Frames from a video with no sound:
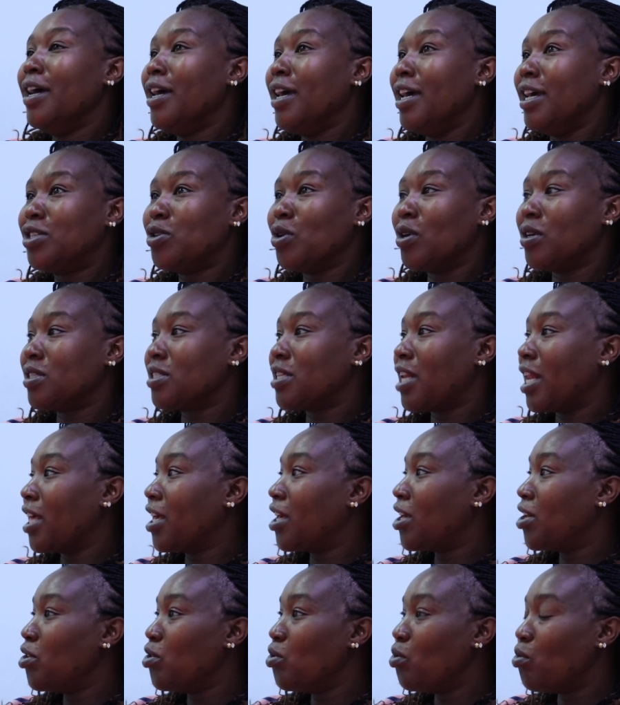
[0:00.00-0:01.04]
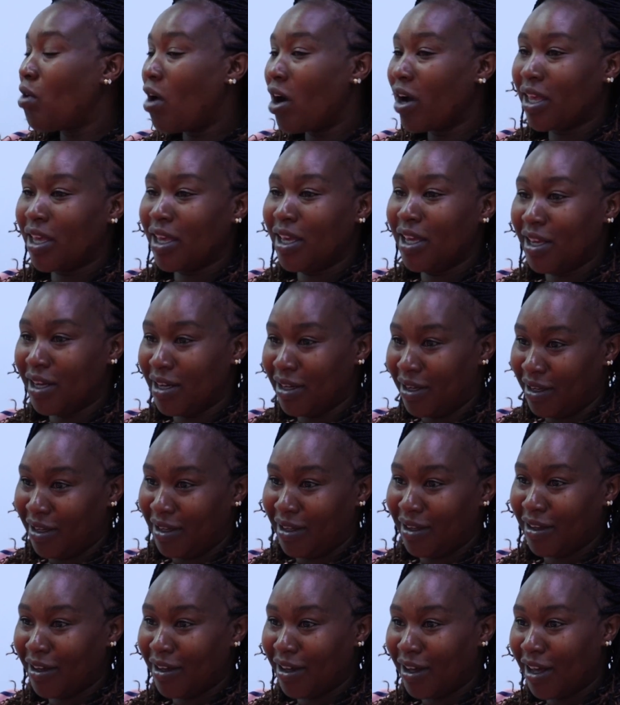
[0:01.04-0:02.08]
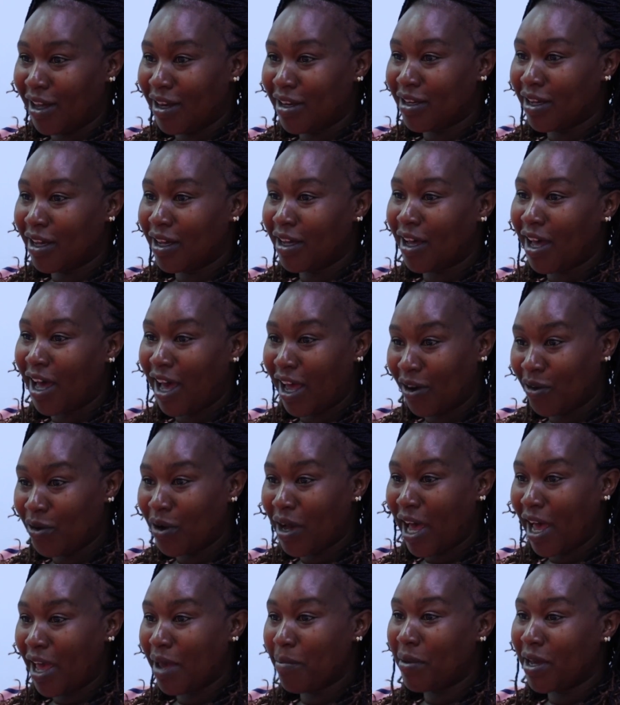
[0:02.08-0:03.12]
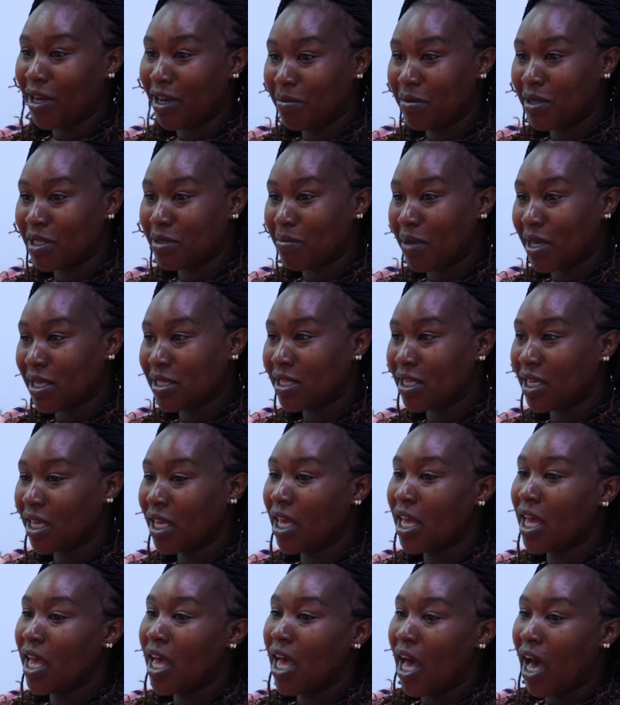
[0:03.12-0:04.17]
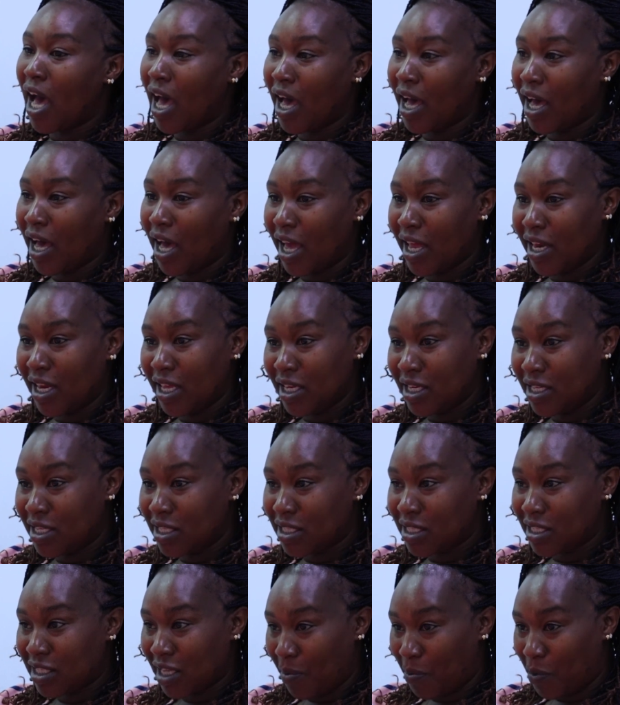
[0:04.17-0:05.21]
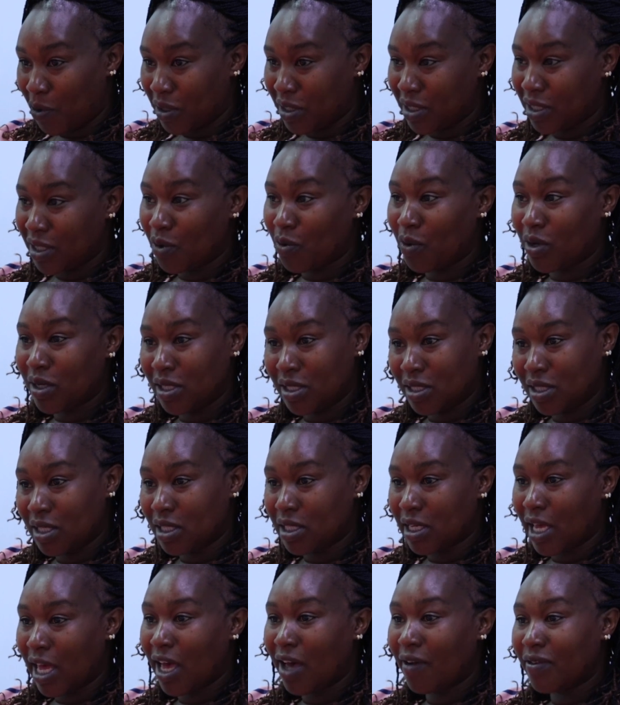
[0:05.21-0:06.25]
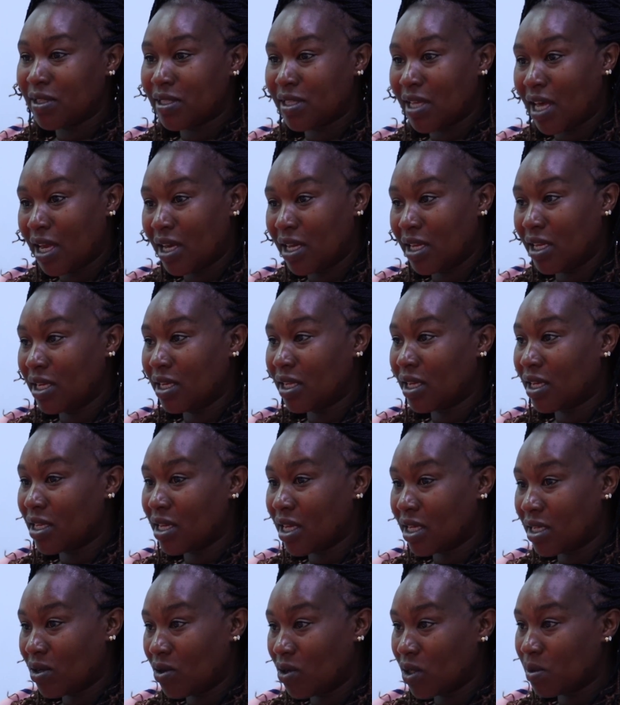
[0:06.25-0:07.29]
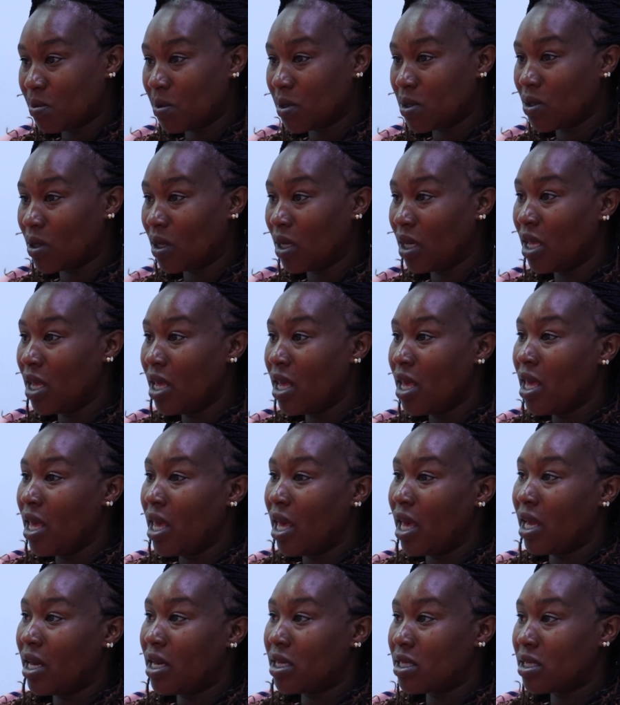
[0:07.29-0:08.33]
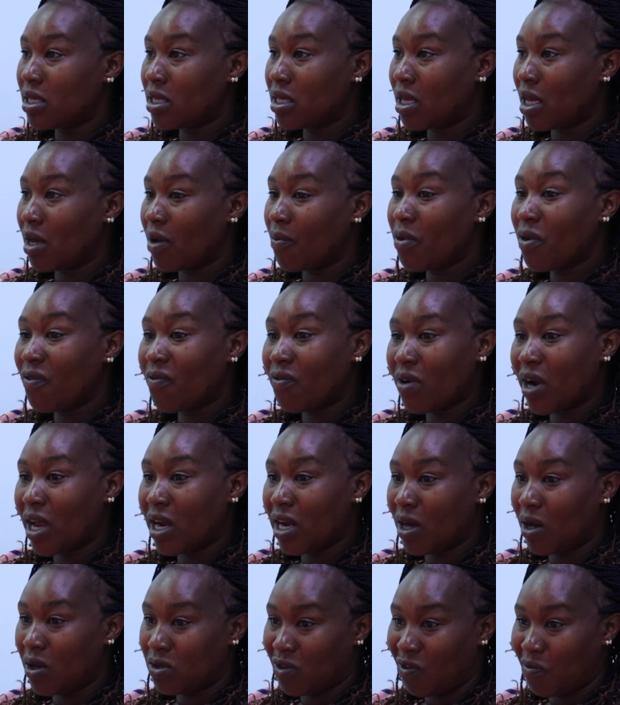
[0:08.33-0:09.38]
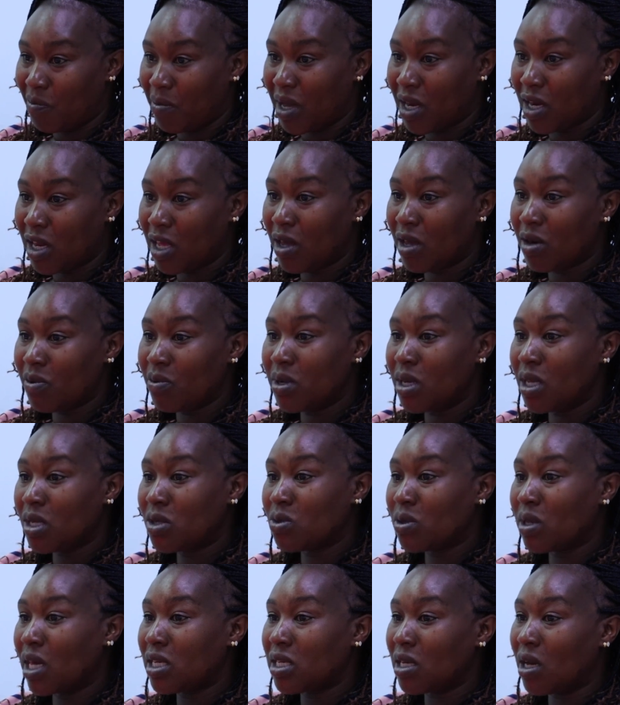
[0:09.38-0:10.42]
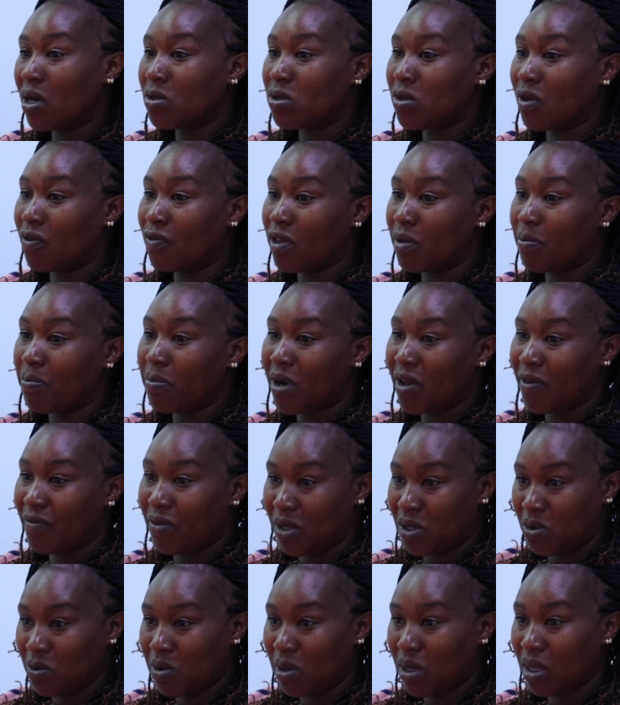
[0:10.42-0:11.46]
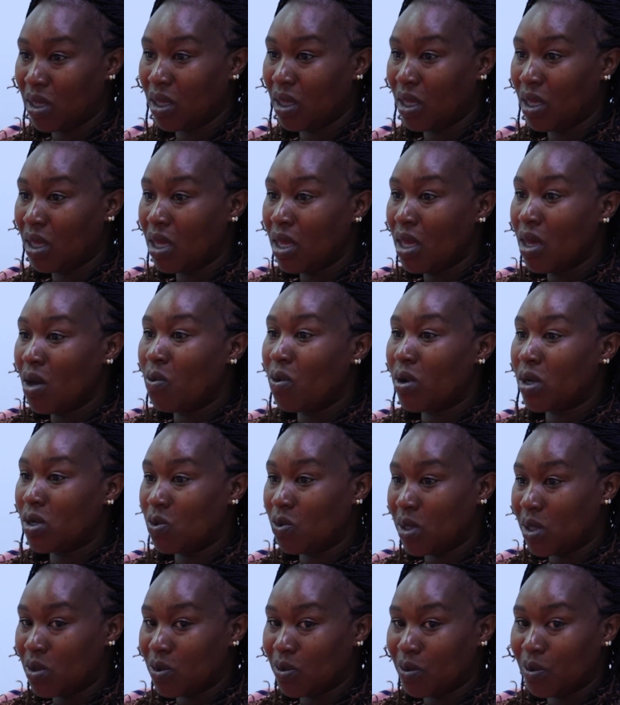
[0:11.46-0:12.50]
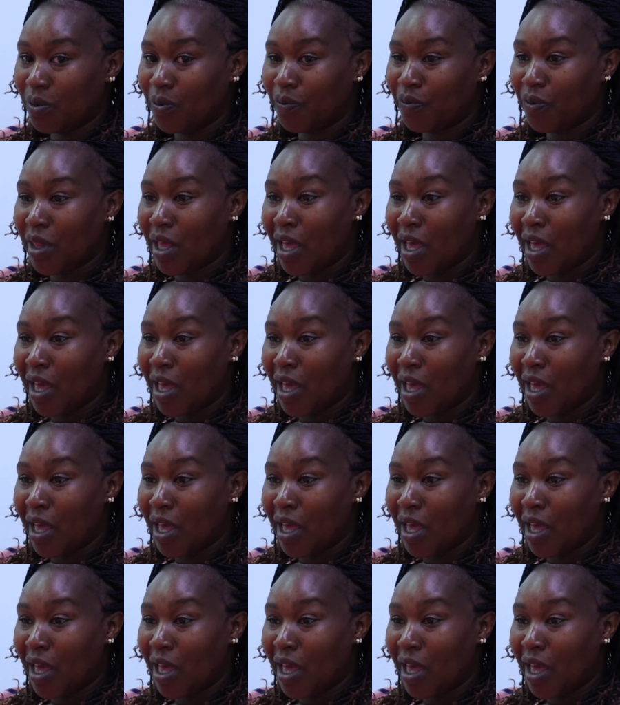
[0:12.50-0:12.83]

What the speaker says: it was like you walk in and hello, hi, my name is Mercy. I need support. What is it? I have a son in Kenyatta Hospital, and we've run out of money, and we need to get out of the private wing. What do we do?